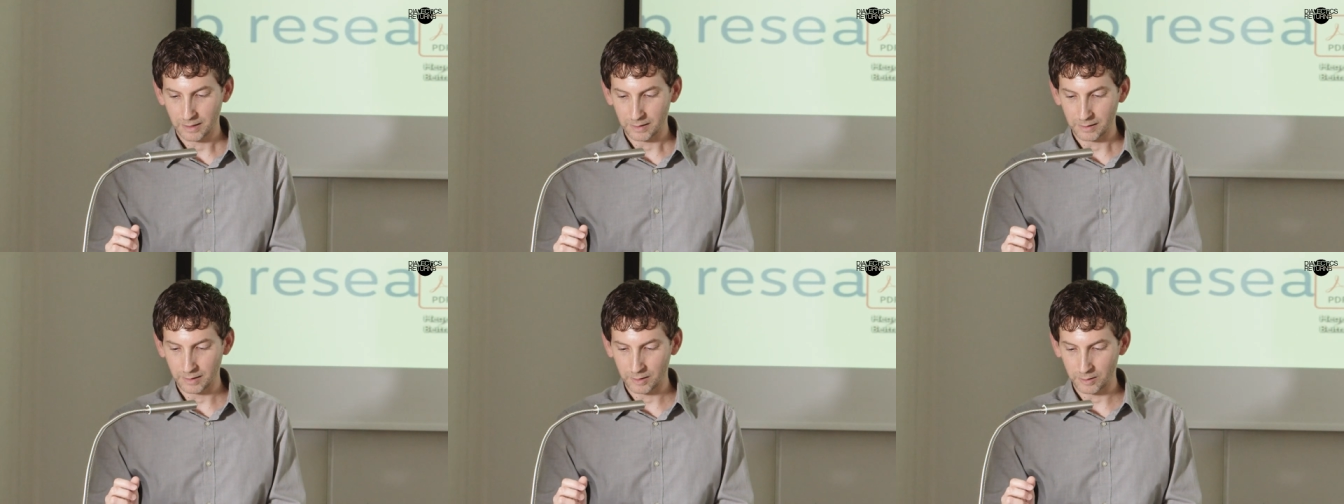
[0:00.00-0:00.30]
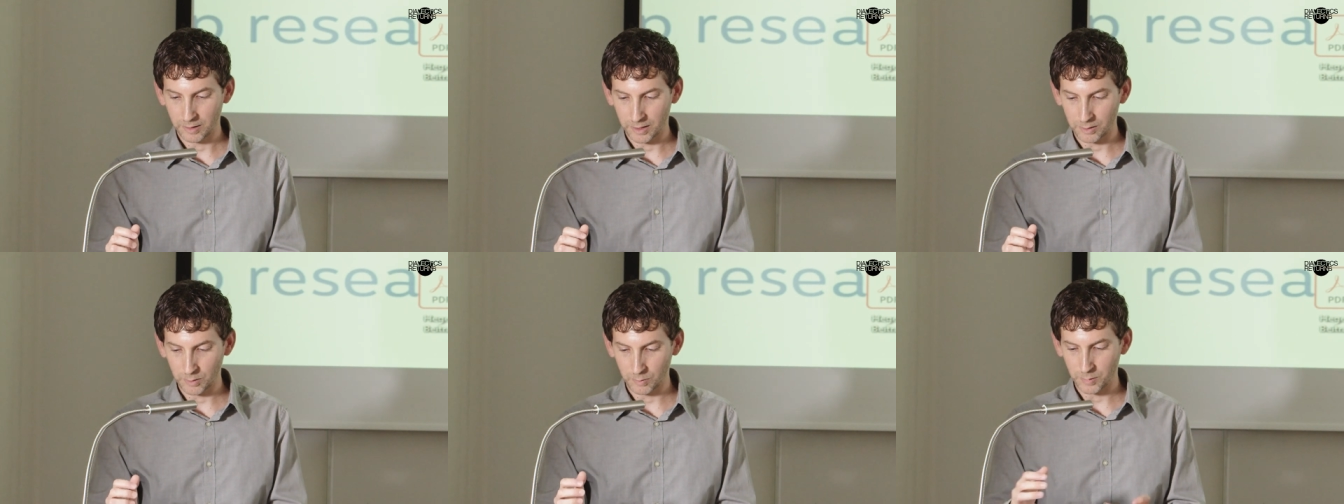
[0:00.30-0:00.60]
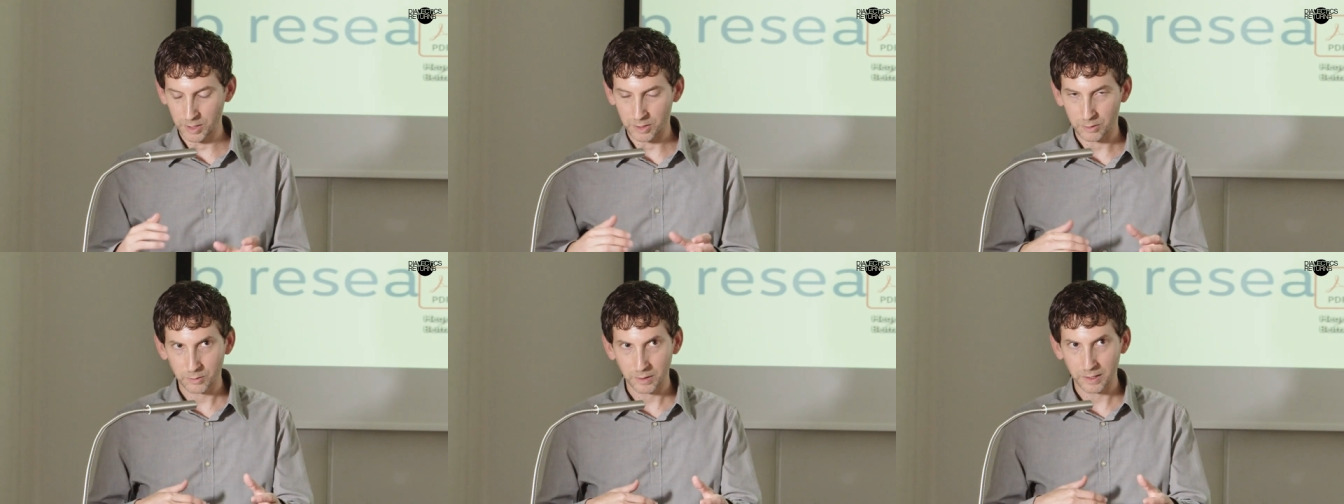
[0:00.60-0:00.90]
narrator
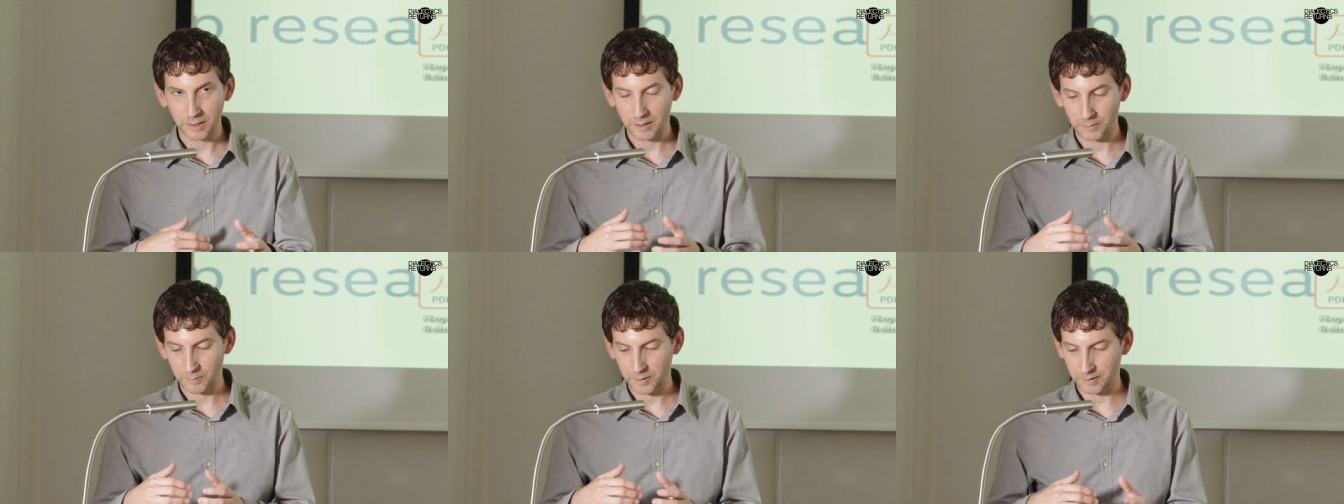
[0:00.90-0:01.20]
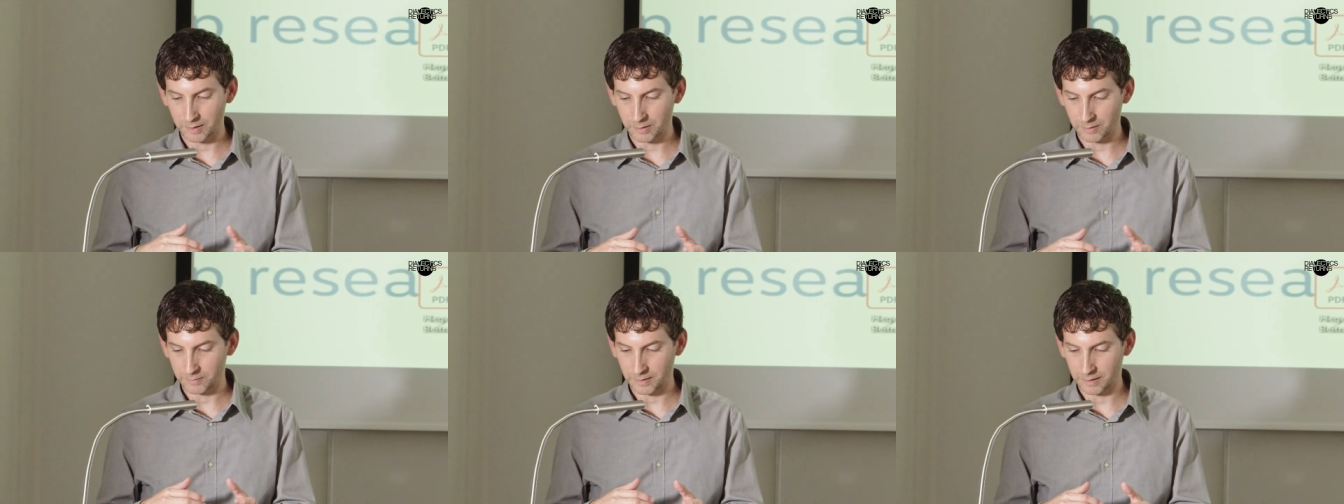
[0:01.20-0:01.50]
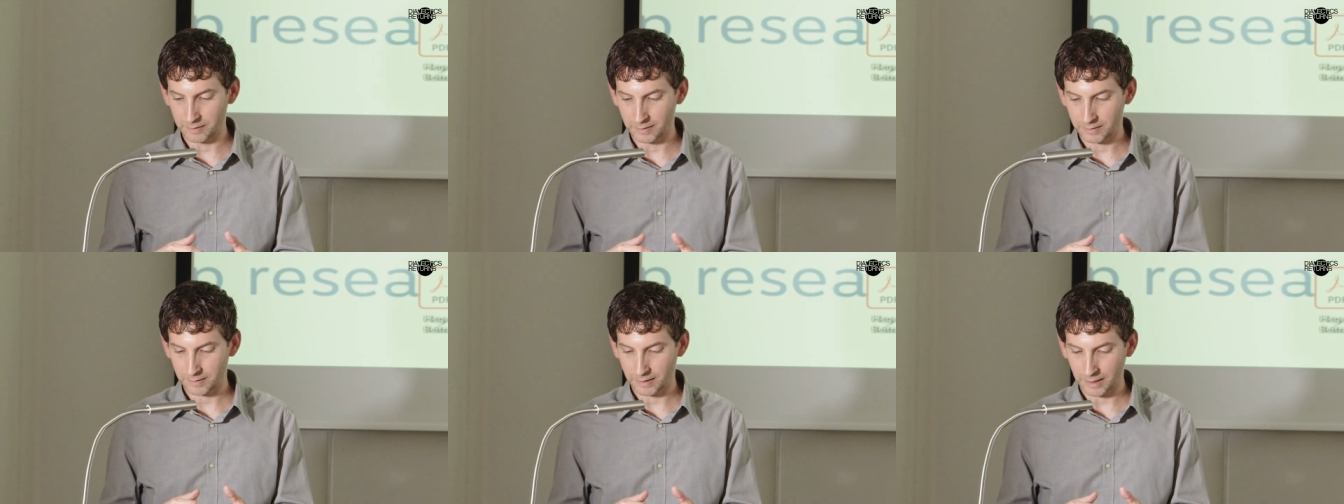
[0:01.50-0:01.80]
between himself
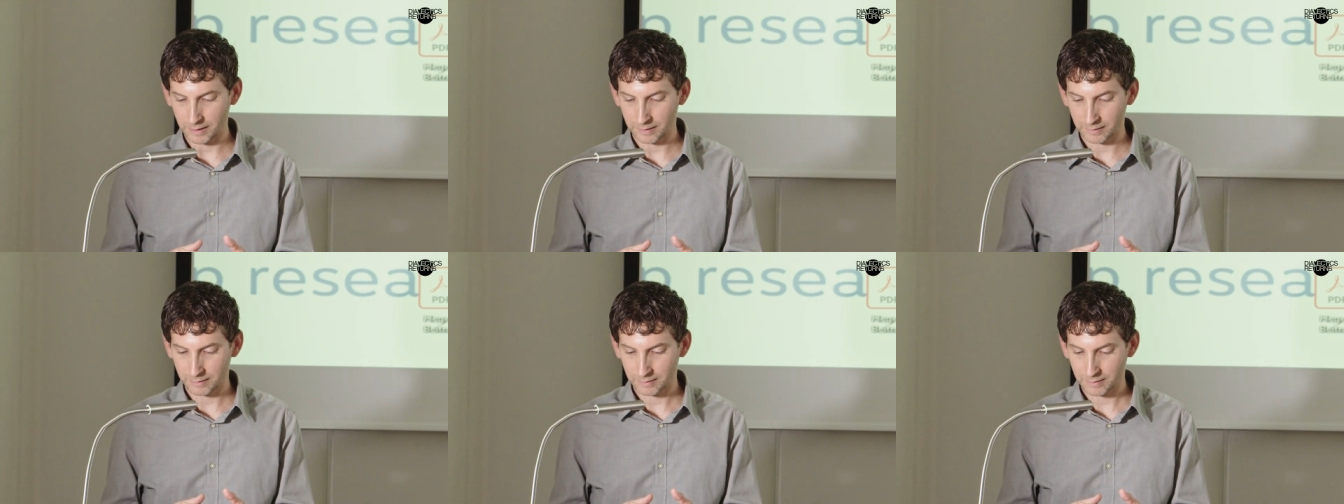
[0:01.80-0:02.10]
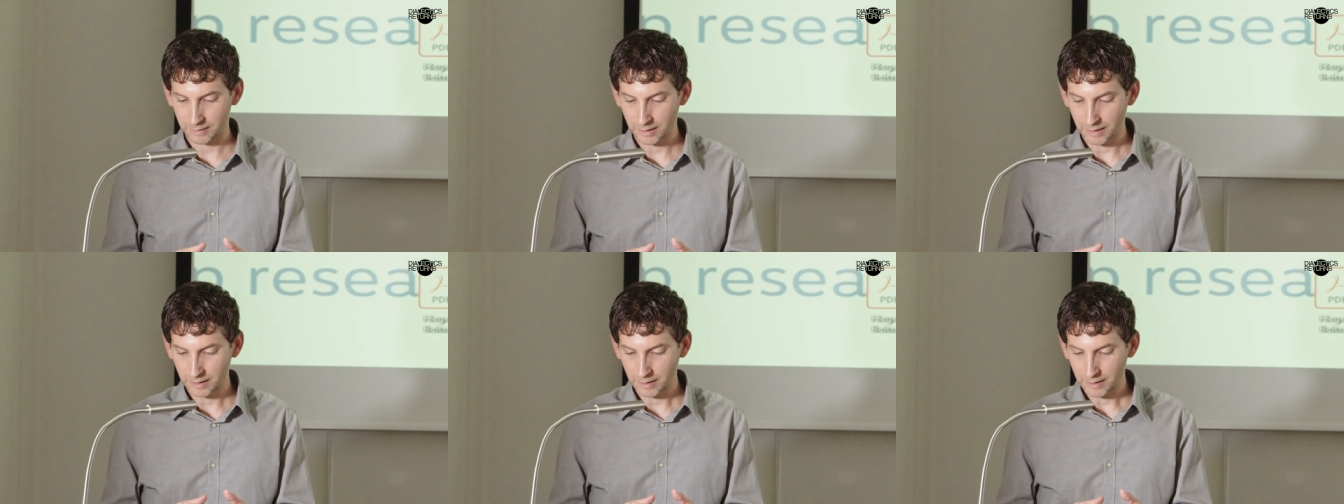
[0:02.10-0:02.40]
and the text